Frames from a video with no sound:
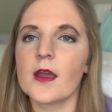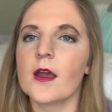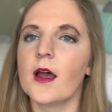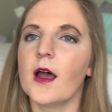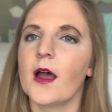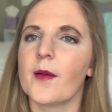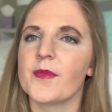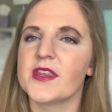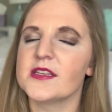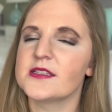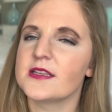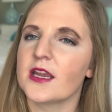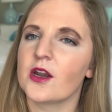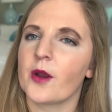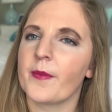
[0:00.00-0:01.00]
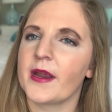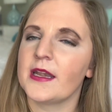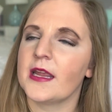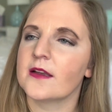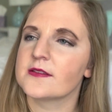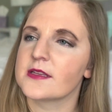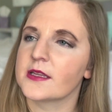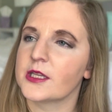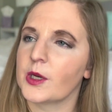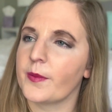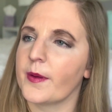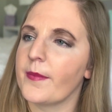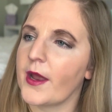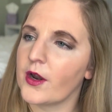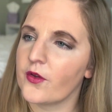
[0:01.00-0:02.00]
um, this stayed on my nails a little
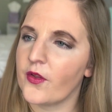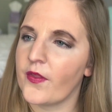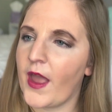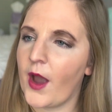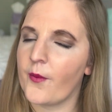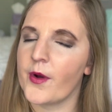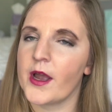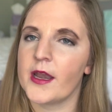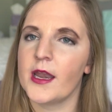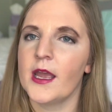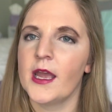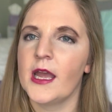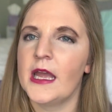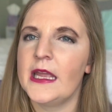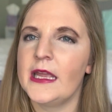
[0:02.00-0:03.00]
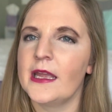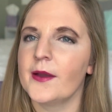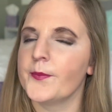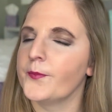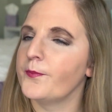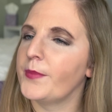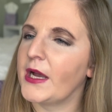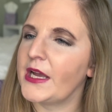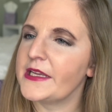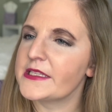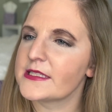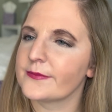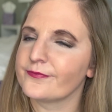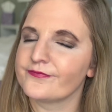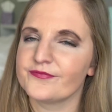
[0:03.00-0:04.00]
bit better than that one,
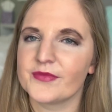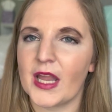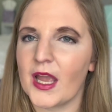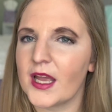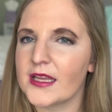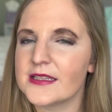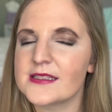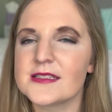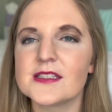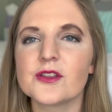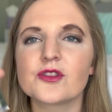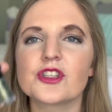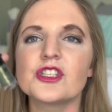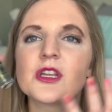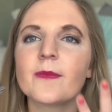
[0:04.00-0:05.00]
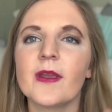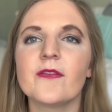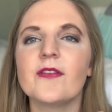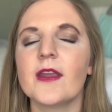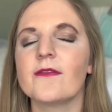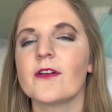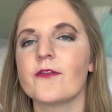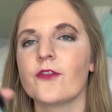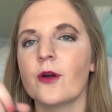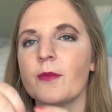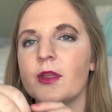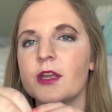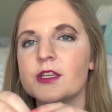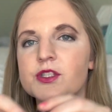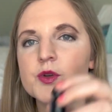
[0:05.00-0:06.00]
but still just not my favorite
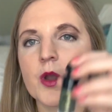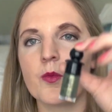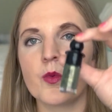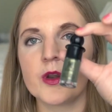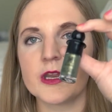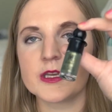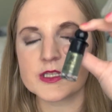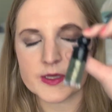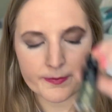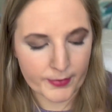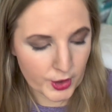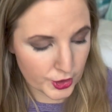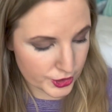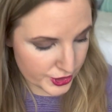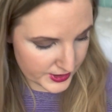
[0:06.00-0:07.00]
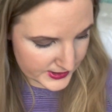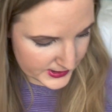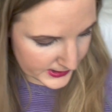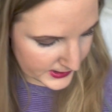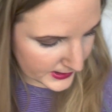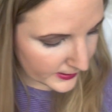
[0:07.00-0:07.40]
formula, so I wouldn't purchase it.